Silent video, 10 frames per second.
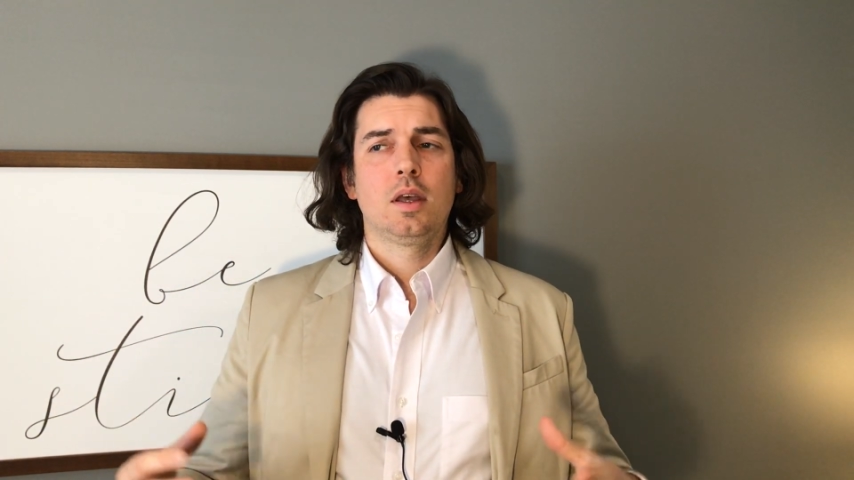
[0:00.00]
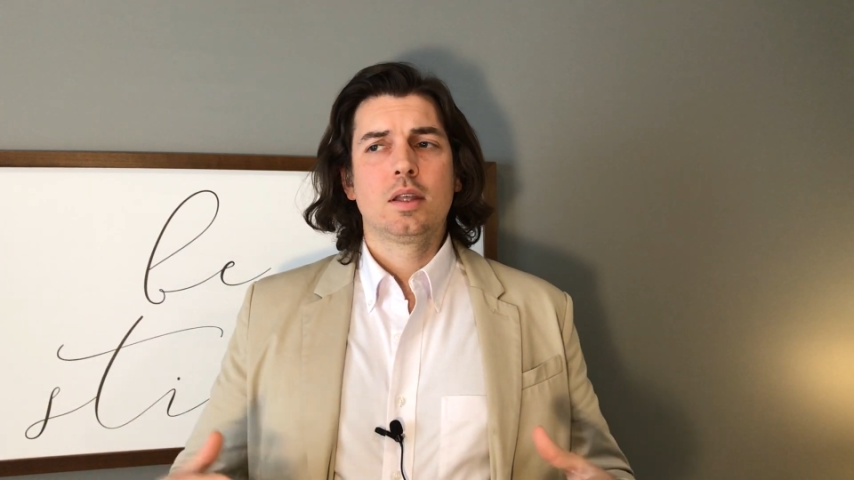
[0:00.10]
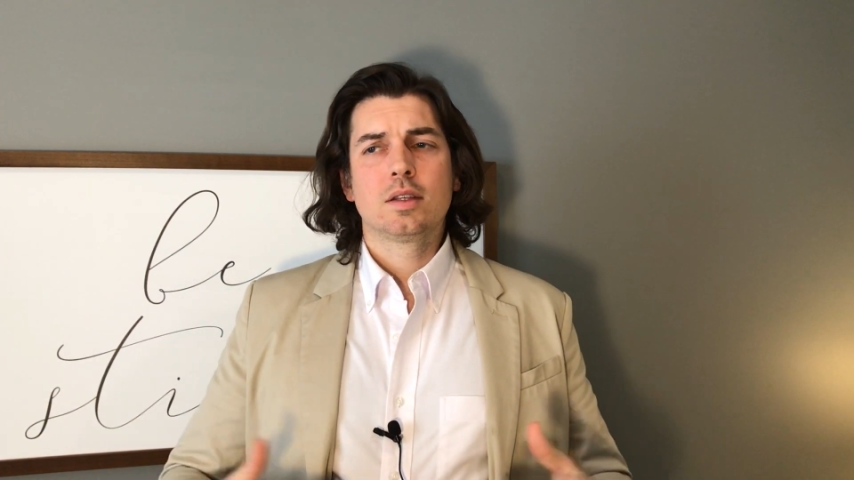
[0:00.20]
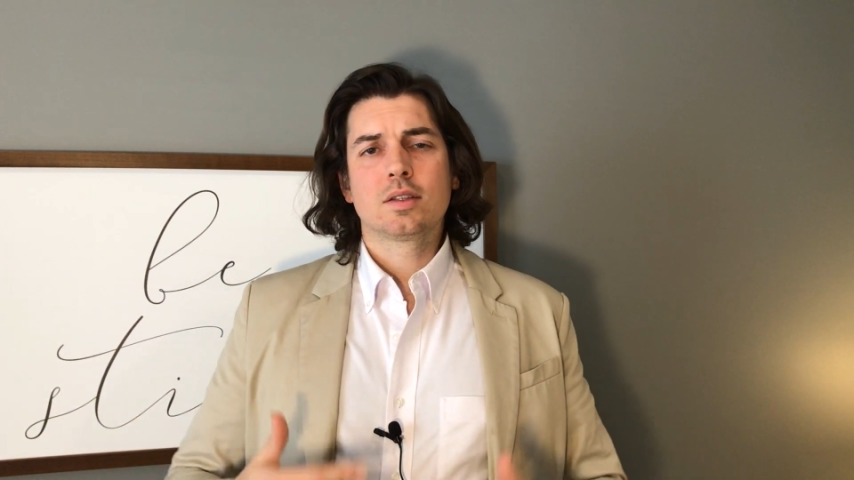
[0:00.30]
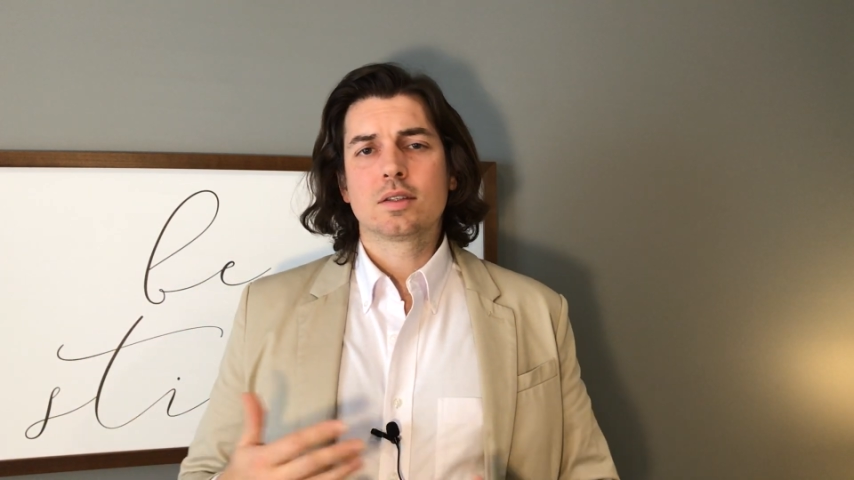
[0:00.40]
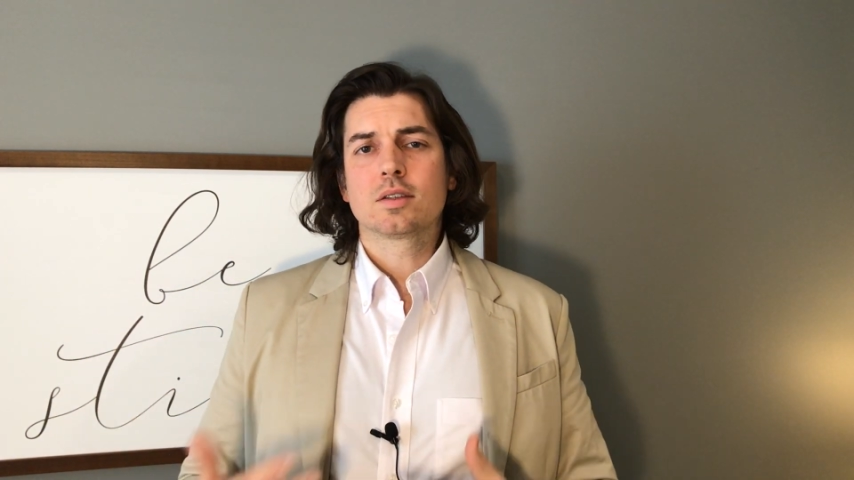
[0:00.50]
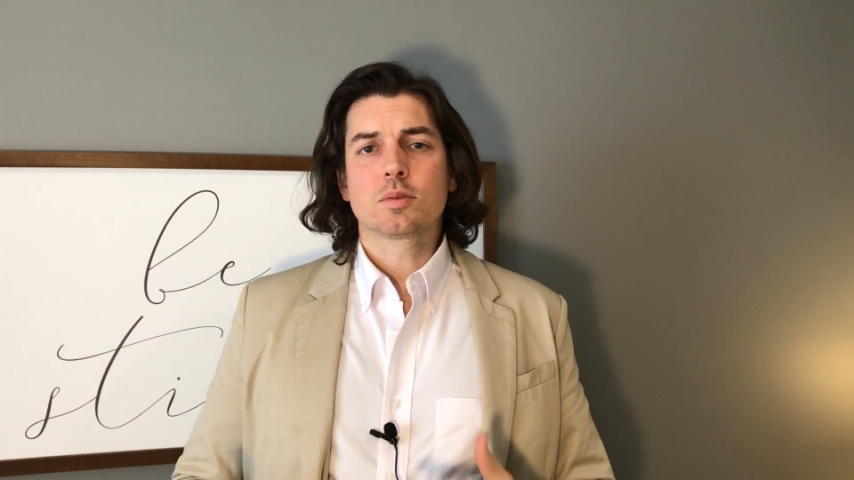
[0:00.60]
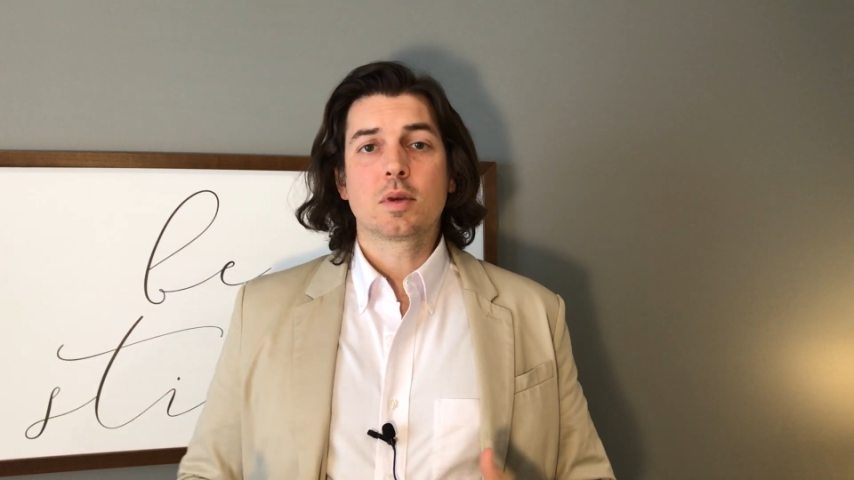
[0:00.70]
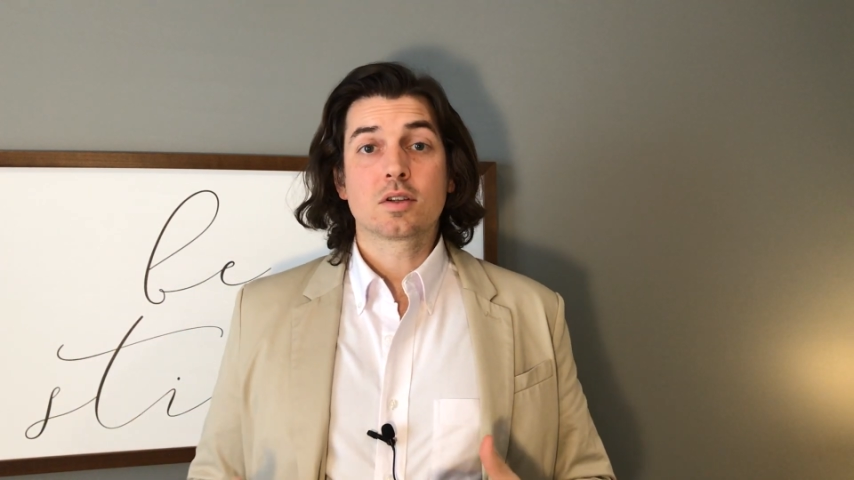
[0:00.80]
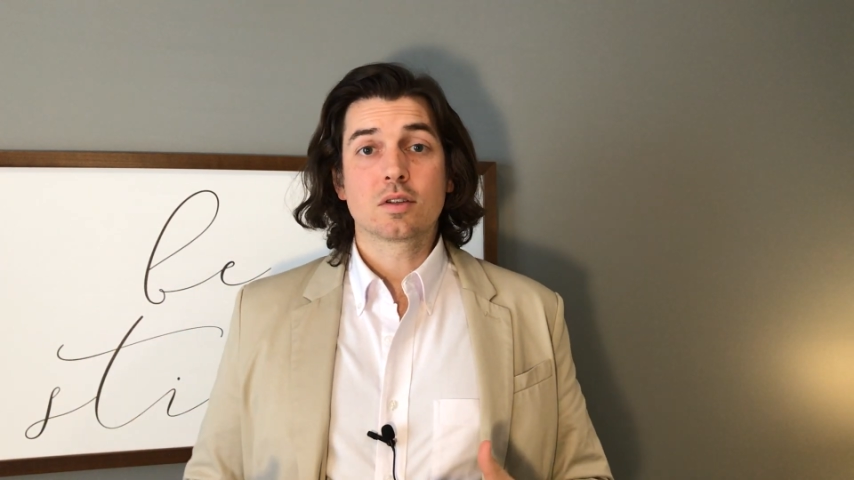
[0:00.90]
This is
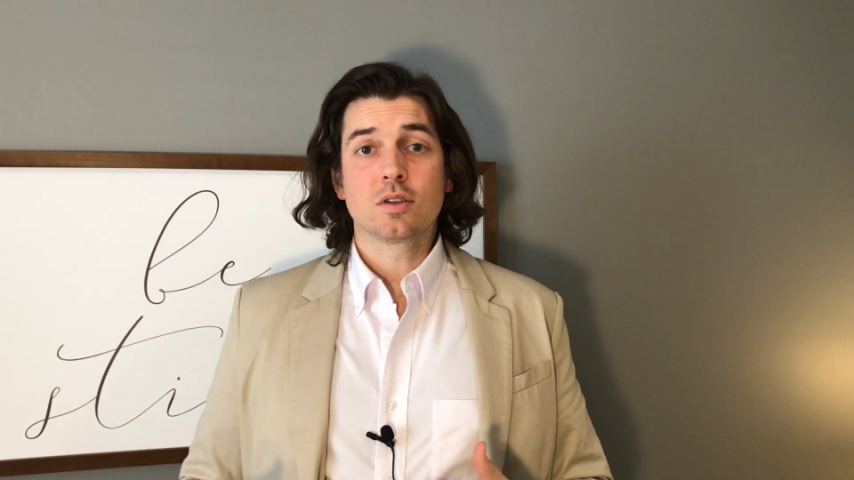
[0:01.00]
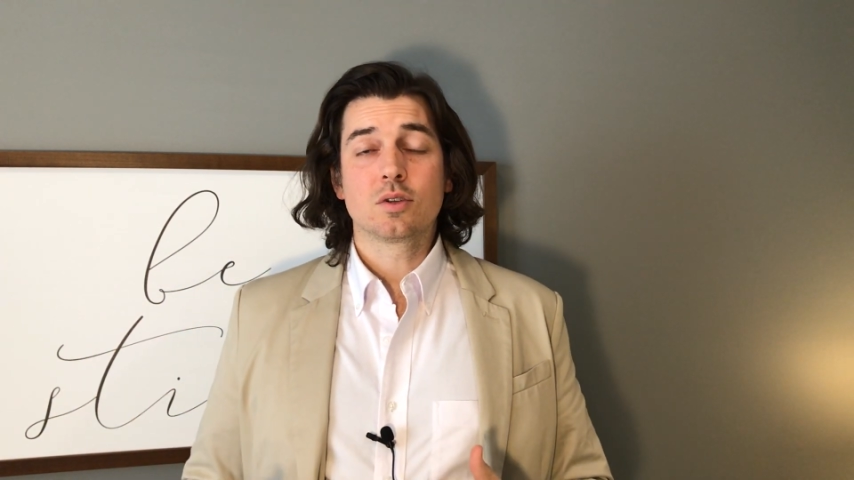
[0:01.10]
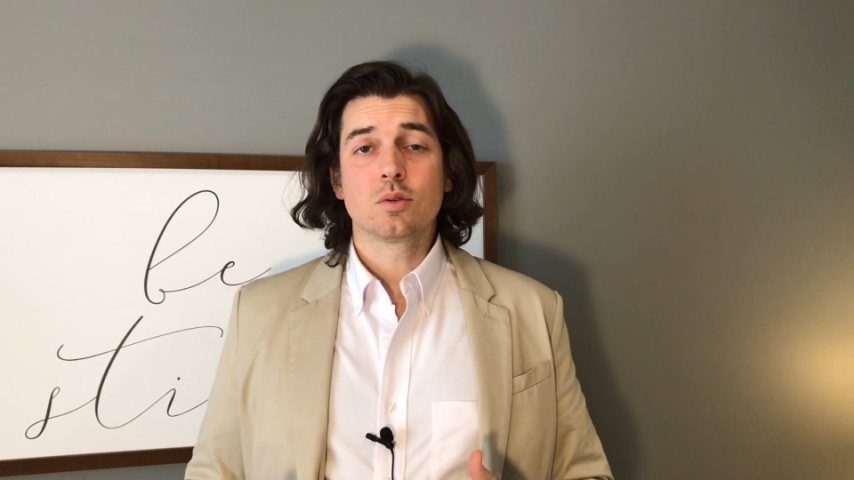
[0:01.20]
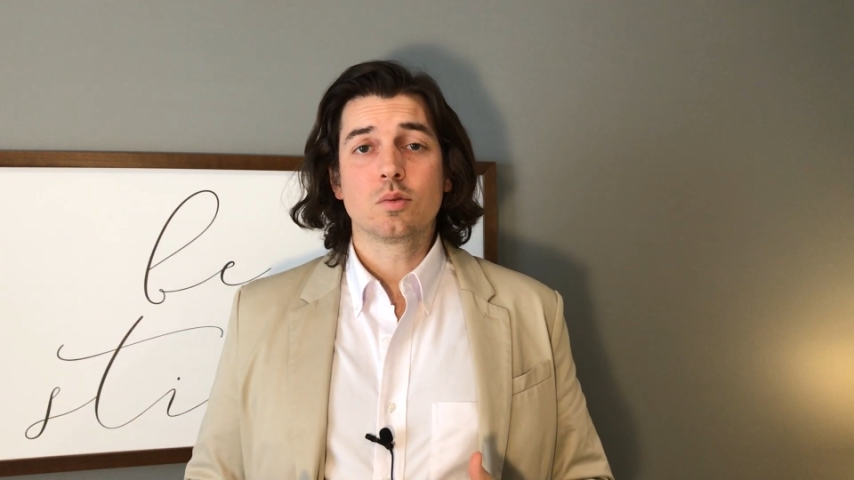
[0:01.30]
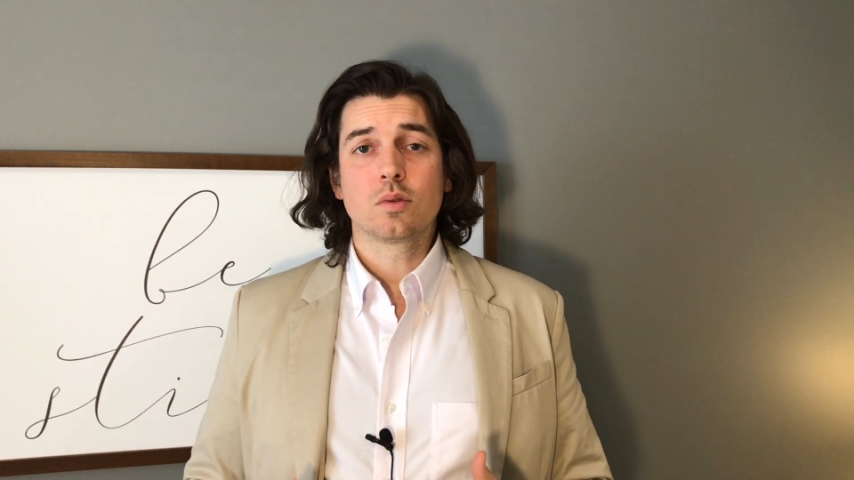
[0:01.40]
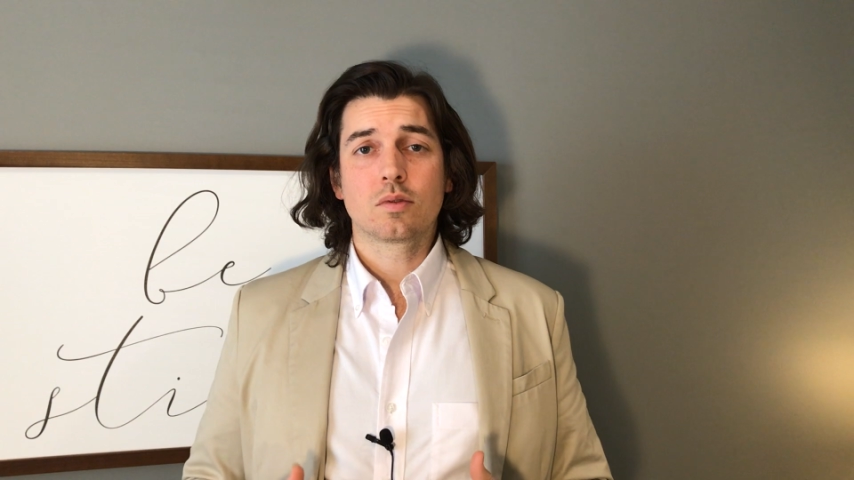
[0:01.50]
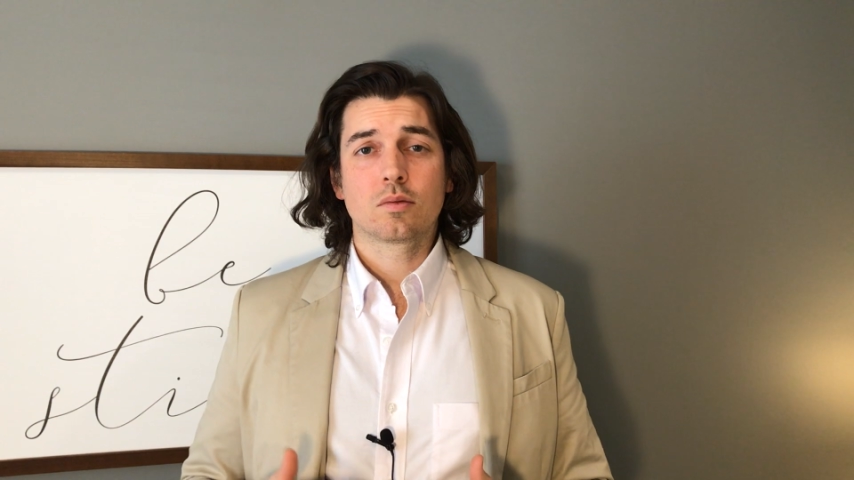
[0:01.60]
especially true with